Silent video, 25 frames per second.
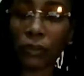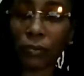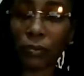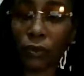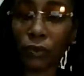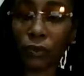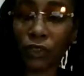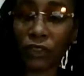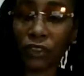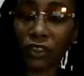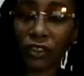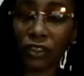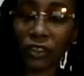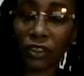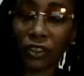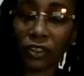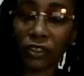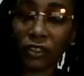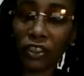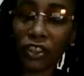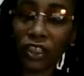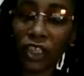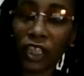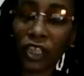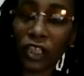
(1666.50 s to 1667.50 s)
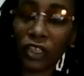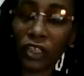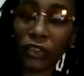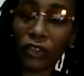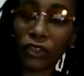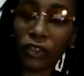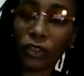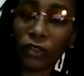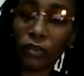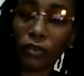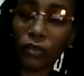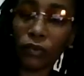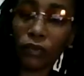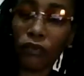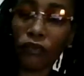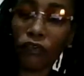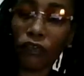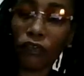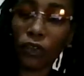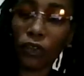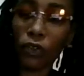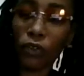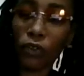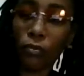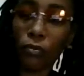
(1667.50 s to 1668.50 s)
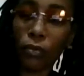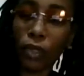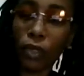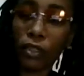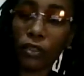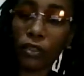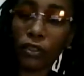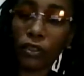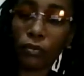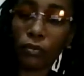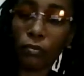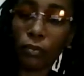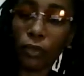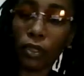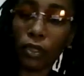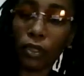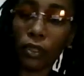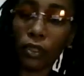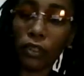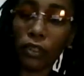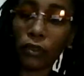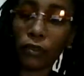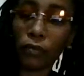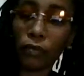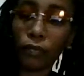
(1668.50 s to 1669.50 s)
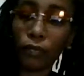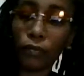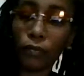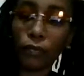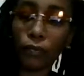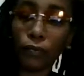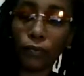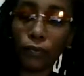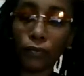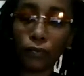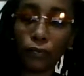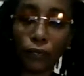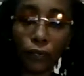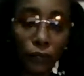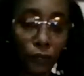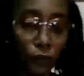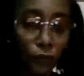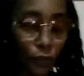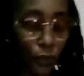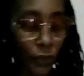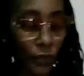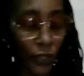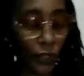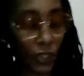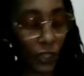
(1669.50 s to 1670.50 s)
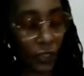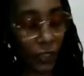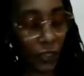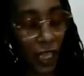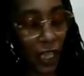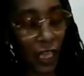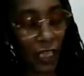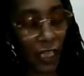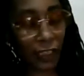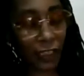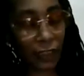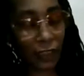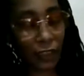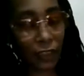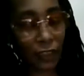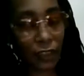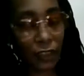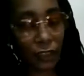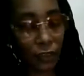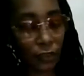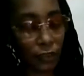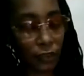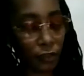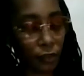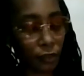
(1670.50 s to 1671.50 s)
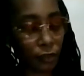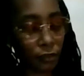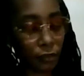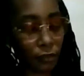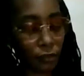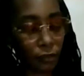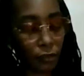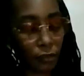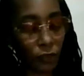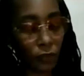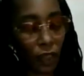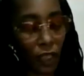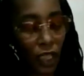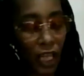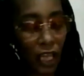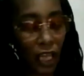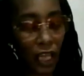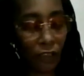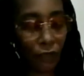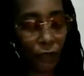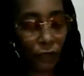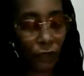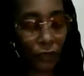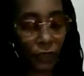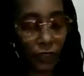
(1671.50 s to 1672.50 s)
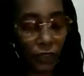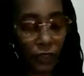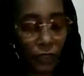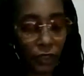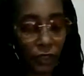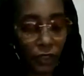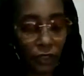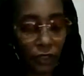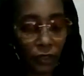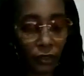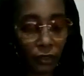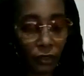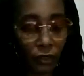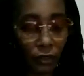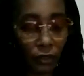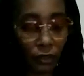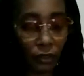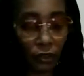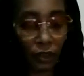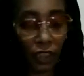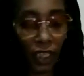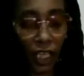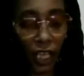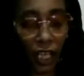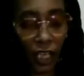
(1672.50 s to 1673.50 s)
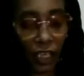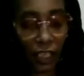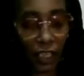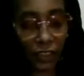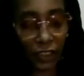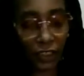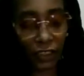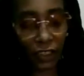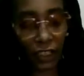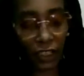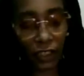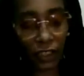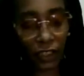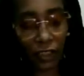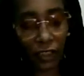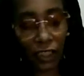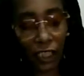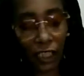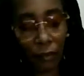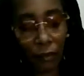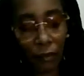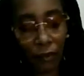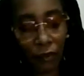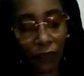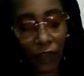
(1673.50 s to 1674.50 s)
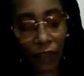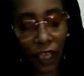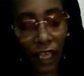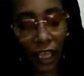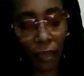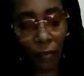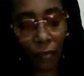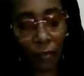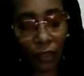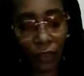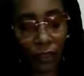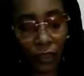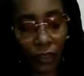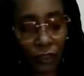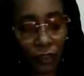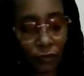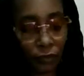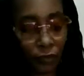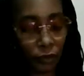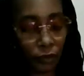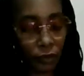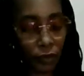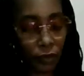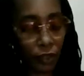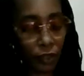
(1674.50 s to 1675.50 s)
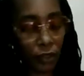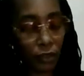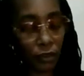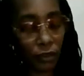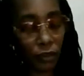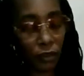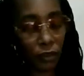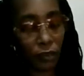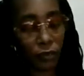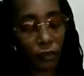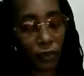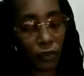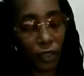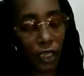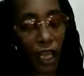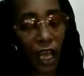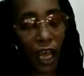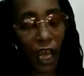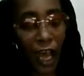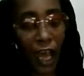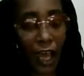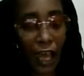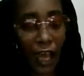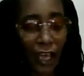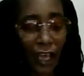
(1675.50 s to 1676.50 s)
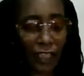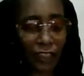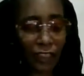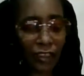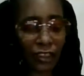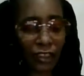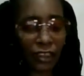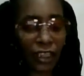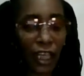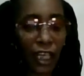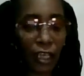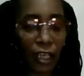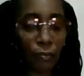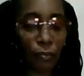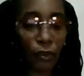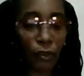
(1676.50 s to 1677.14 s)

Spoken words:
It's a chance for you to make some money. Playing lots. Lottery, dice, any type of gambling. Odds type of.